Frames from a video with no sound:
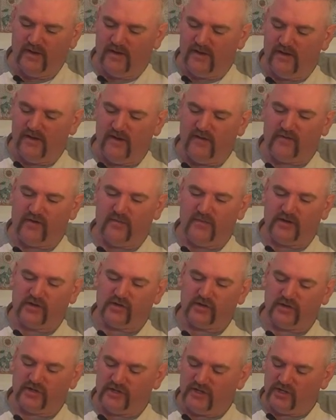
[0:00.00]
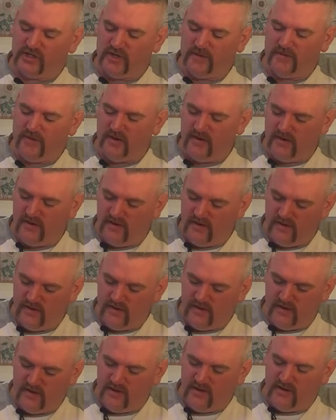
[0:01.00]
I've got my trusty chib
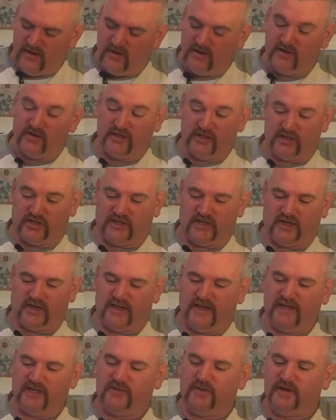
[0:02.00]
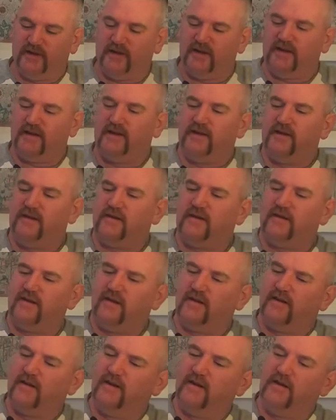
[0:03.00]
just in case we need it here,
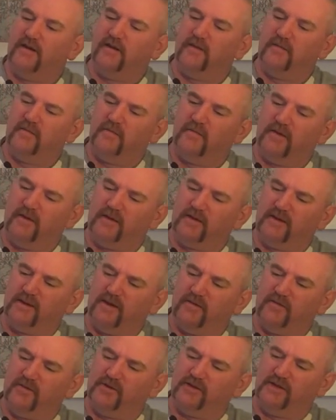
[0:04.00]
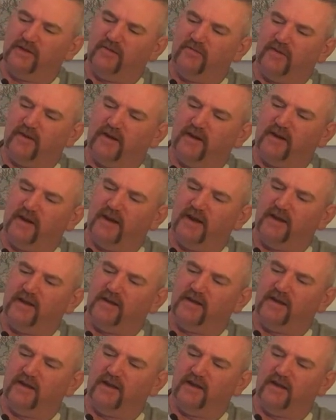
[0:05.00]
but we'll see if we can get
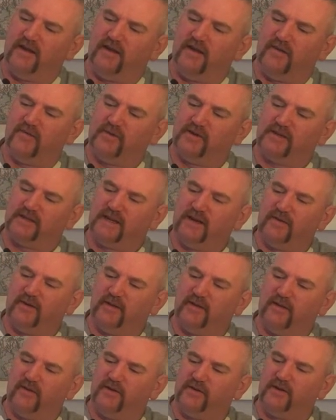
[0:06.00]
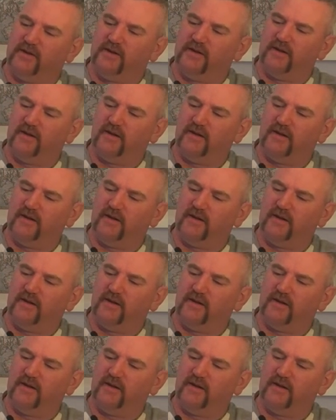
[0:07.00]
into the whisky without it.